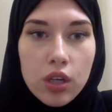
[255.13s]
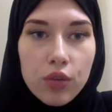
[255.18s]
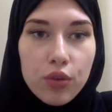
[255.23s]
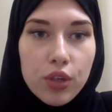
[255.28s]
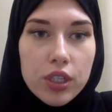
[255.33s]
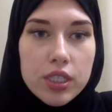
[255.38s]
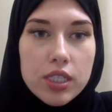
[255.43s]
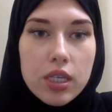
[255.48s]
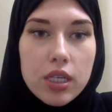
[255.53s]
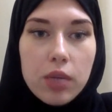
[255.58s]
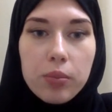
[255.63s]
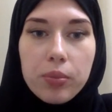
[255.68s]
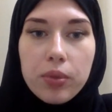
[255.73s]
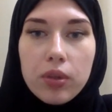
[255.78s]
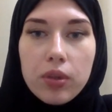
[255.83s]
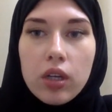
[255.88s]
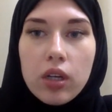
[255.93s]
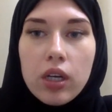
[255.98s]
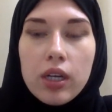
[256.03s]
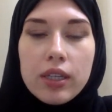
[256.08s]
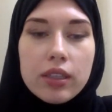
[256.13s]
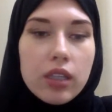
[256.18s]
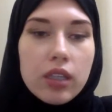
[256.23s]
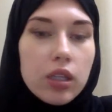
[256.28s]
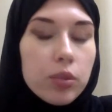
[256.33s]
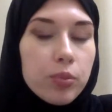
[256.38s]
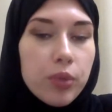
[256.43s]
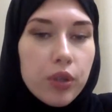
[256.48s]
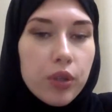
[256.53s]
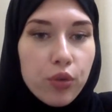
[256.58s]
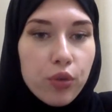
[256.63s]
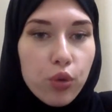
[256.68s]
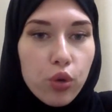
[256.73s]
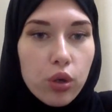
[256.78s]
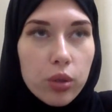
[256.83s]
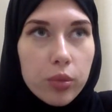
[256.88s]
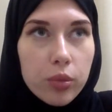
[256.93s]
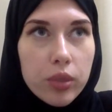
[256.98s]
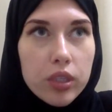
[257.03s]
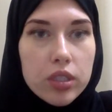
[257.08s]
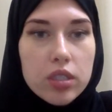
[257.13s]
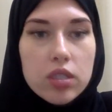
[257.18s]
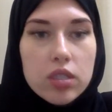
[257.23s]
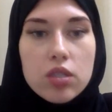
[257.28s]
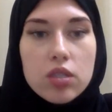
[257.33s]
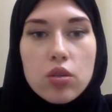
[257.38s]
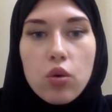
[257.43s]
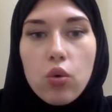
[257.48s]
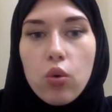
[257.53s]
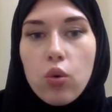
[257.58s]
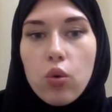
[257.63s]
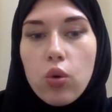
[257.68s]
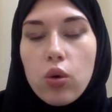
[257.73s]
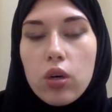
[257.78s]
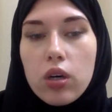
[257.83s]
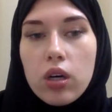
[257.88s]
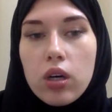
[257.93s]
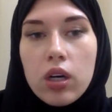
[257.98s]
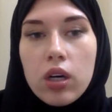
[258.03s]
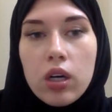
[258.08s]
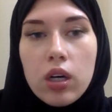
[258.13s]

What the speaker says: For example, non-performance, or